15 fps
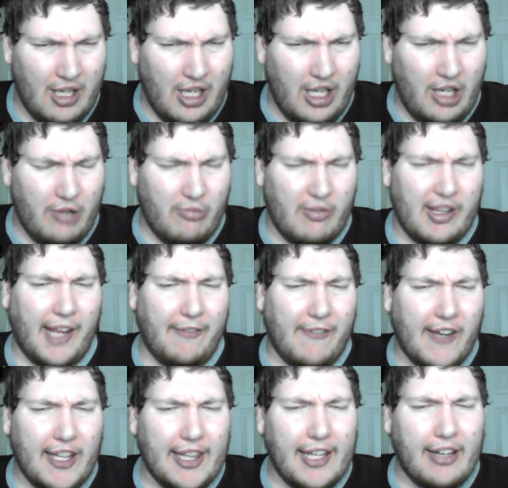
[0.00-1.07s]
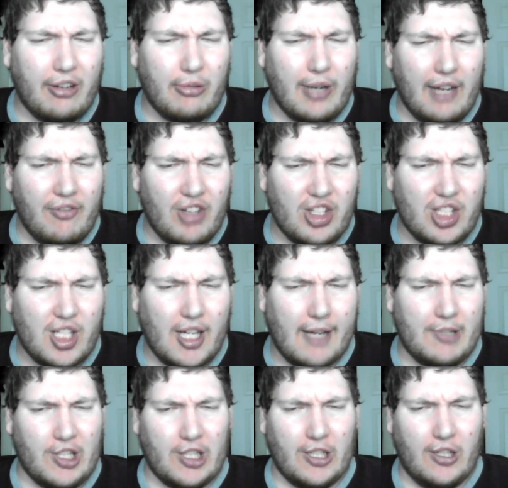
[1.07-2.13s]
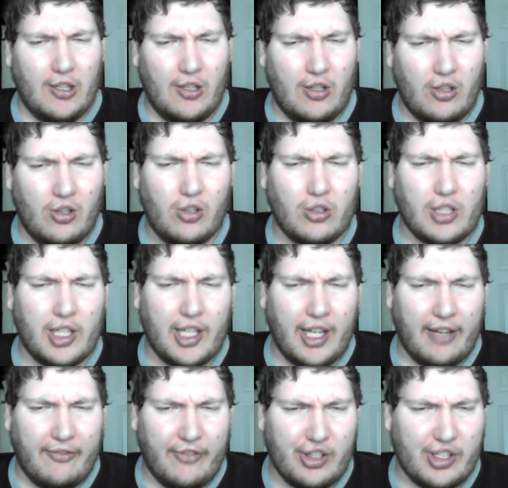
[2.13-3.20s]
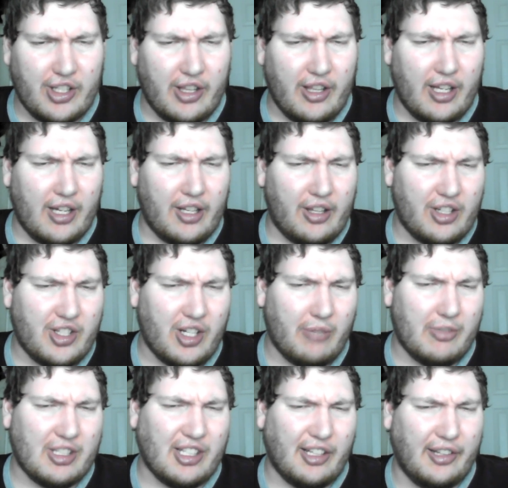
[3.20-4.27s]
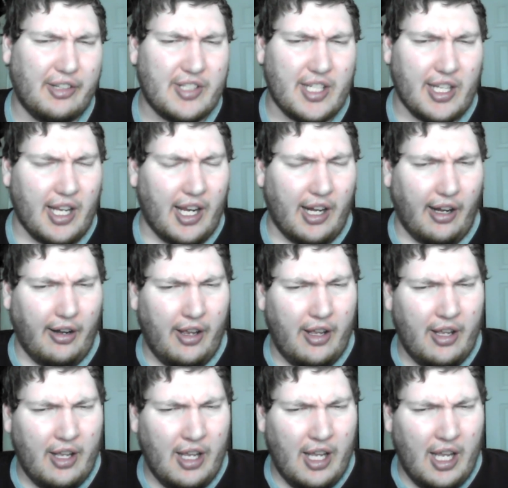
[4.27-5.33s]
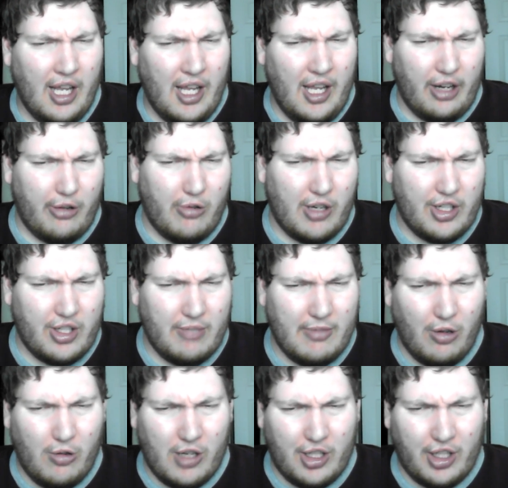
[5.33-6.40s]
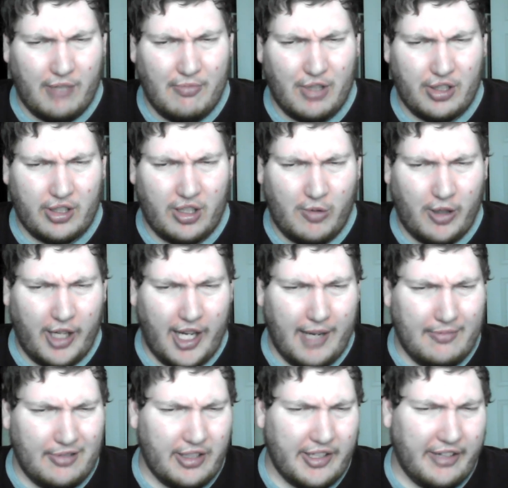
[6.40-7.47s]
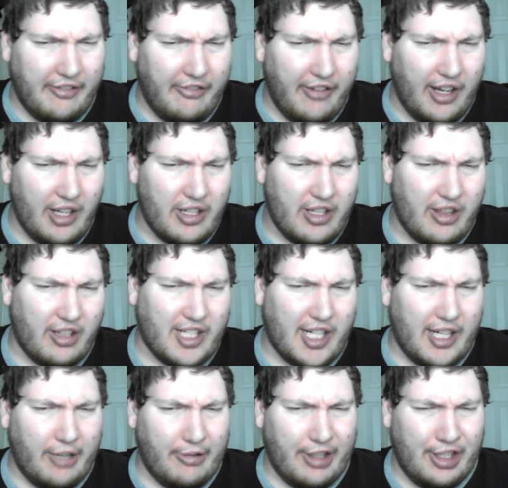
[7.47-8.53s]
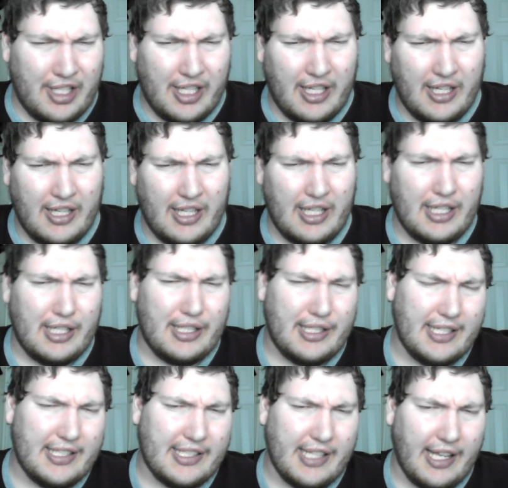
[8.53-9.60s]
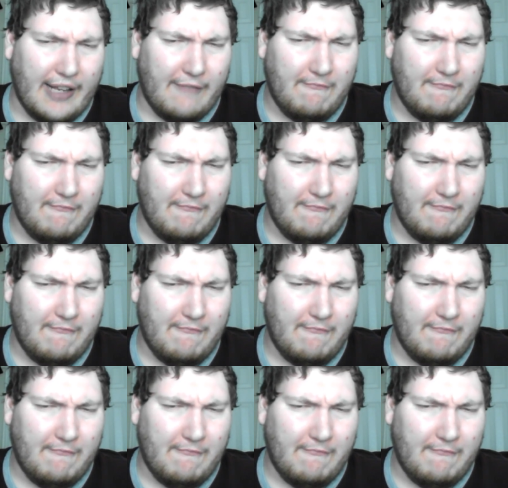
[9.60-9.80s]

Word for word: When they finally arrived to stop her, Olga at first thought that she was hallucinating. Quantum and Quantum Girl were able to defeat the tyrant. Since then,